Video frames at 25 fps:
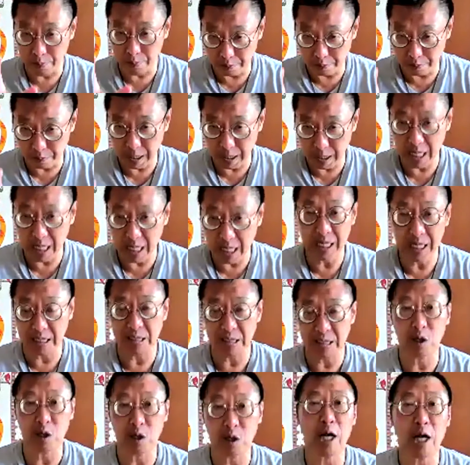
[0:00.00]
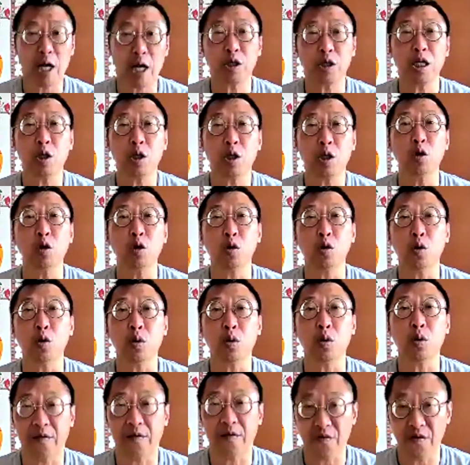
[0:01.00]
players that actually do the
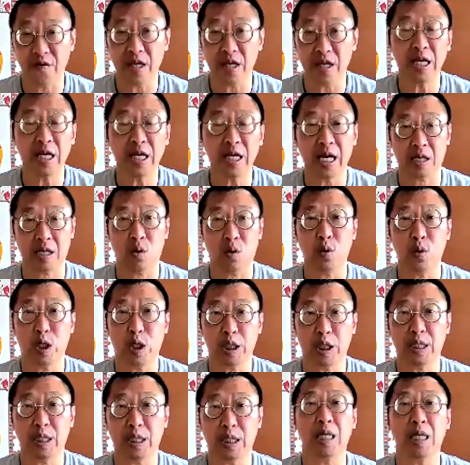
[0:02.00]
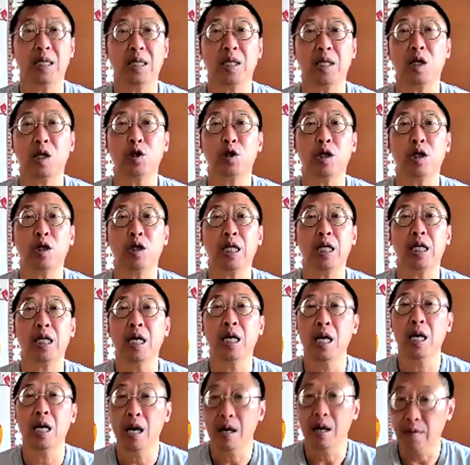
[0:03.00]
fintech, which is essentially
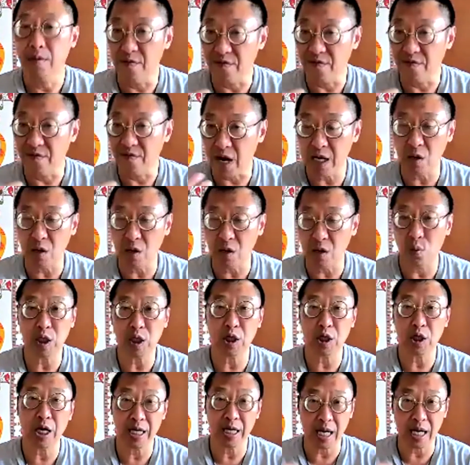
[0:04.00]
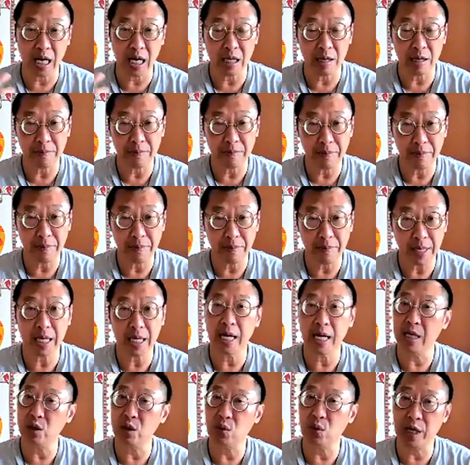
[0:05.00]
via WeChat, Alipay,
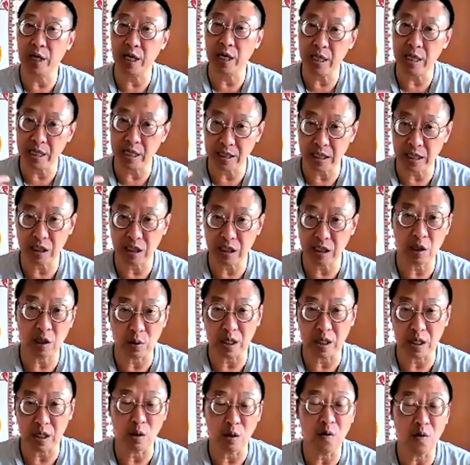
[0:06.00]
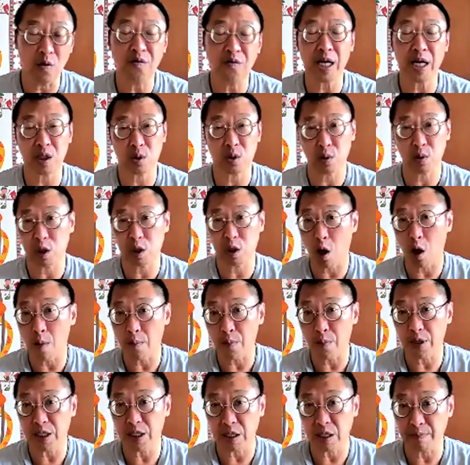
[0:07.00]
as well as actually the Lufax, which
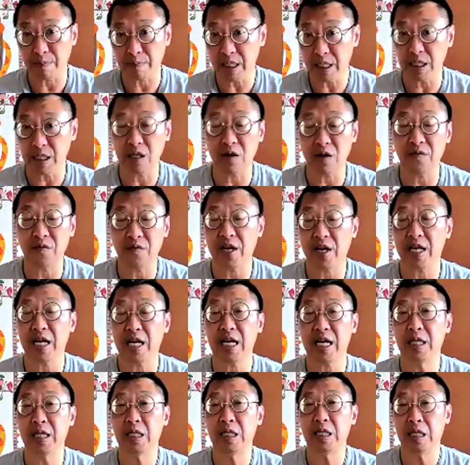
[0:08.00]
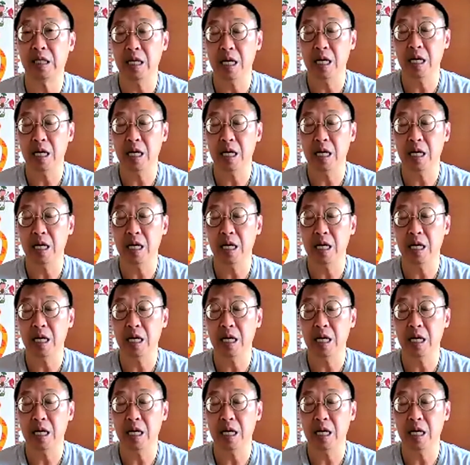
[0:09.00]
operates a personal finance